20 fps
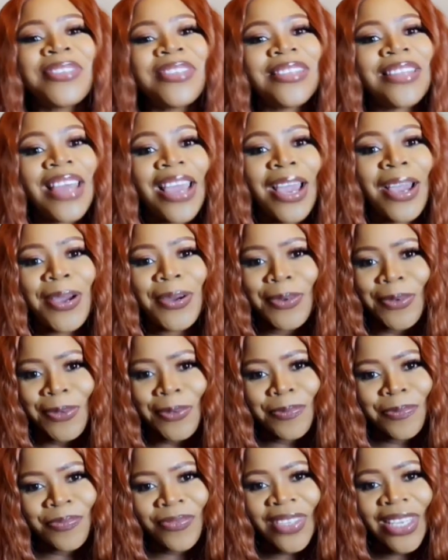
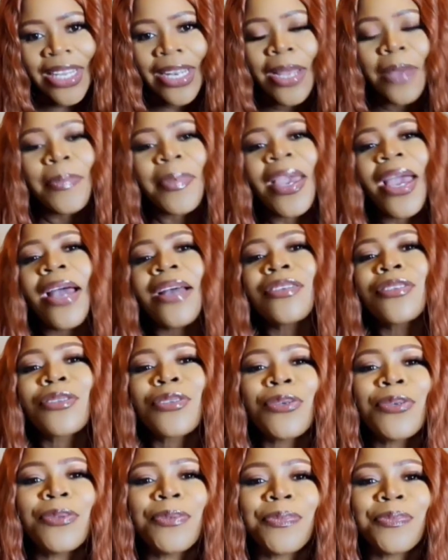Now, let me
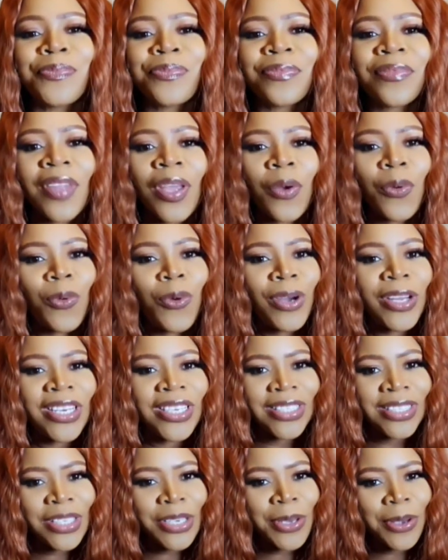ask you, what
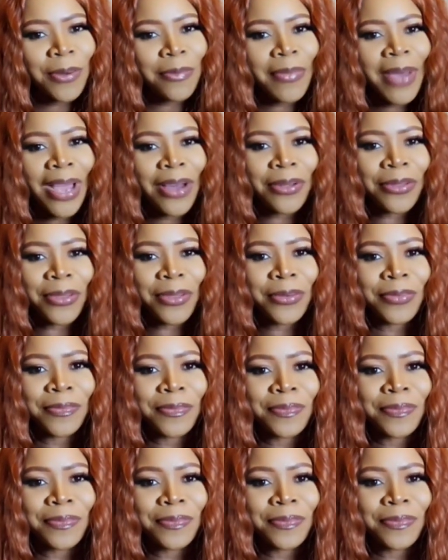is in your mouth?